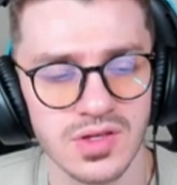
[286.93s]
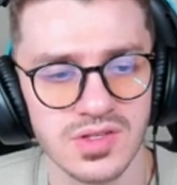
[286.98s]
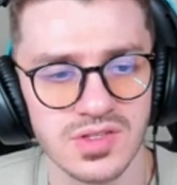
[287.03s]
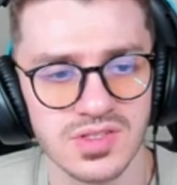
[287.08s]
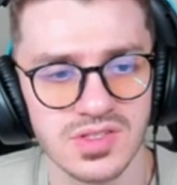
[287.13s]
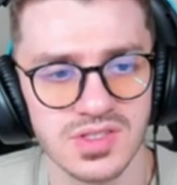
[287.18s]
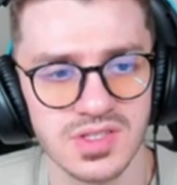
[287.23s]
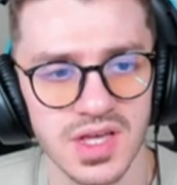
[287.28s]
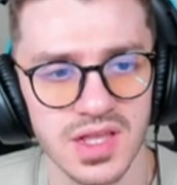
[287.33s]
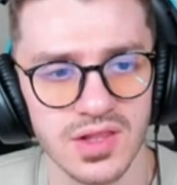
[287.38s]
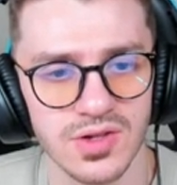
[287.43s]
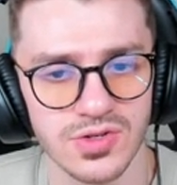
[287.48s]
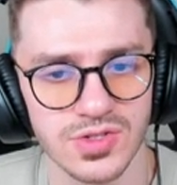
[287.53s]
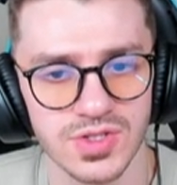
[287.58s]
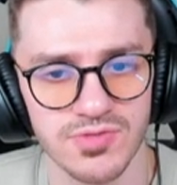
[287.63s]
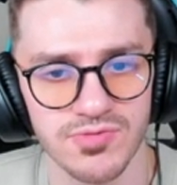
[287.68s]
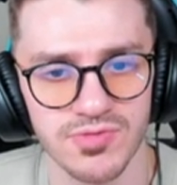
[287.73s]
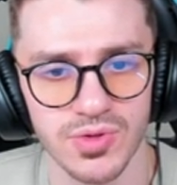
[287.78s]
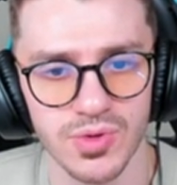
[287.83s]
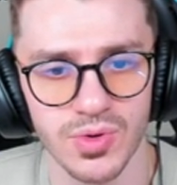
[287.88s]

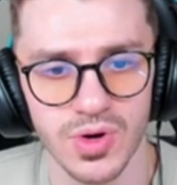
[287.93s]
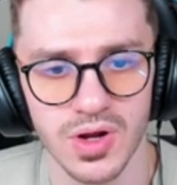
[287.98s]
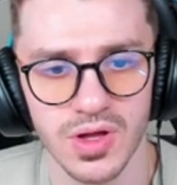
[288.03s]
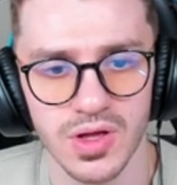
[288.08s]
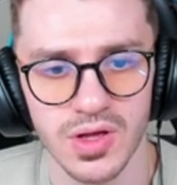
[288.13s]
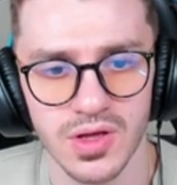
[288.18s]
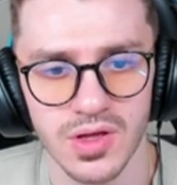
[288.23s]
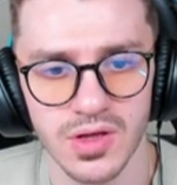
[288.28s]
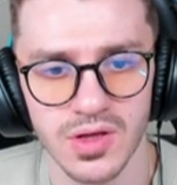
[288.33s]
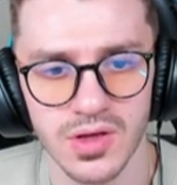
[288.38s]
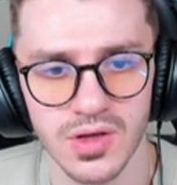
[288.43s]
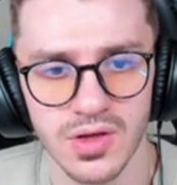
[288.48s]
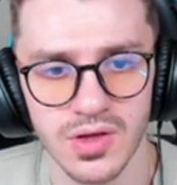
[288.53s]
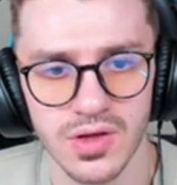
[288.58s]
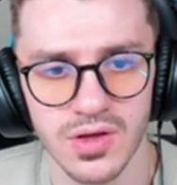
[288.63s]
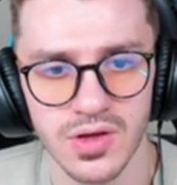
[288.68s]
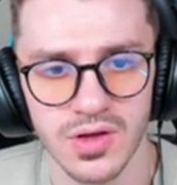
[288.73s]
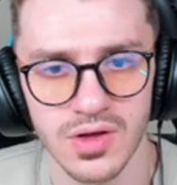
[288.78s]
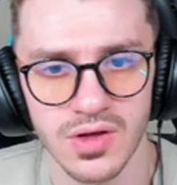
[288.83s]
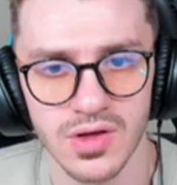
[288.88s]
cellar's floor.
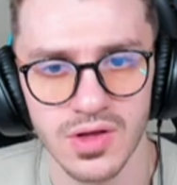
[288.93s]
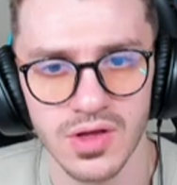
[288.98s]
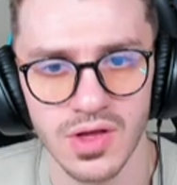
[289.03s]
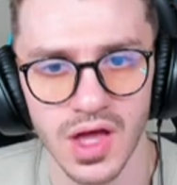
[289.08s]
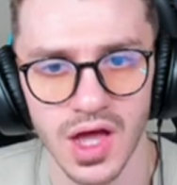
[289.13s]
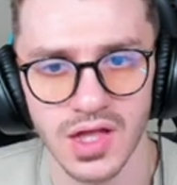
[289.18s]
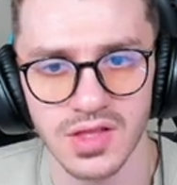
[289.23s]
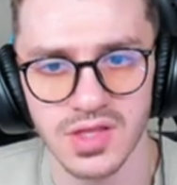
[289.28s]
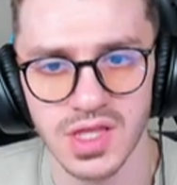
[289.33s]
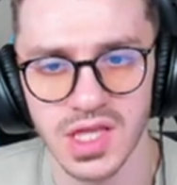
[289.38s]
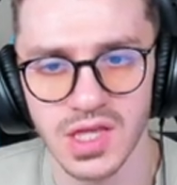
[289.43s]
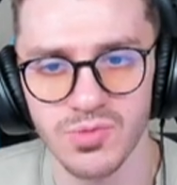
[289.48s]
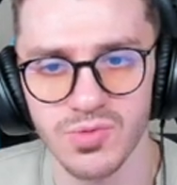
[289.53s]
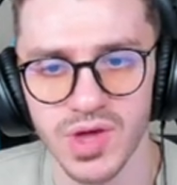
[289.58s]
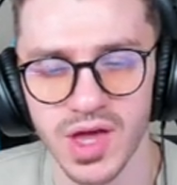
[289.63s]
I think